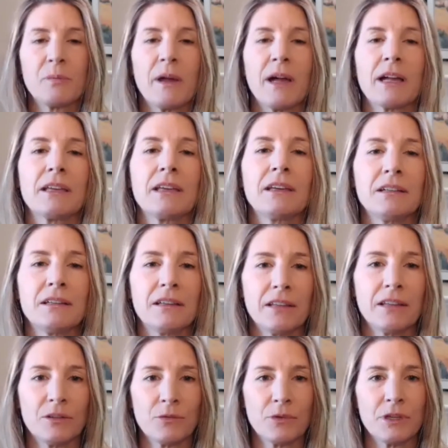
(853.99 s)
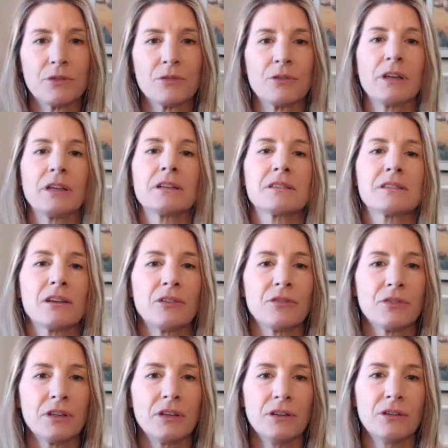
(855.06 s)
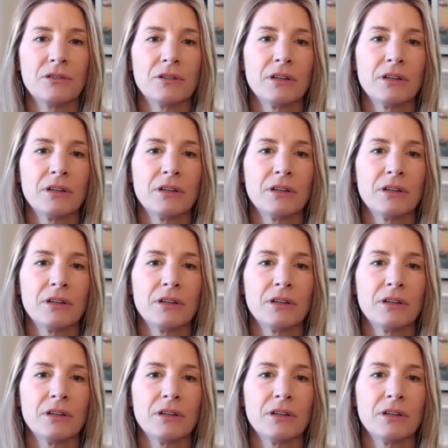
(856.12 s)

back in and then recreate itself anew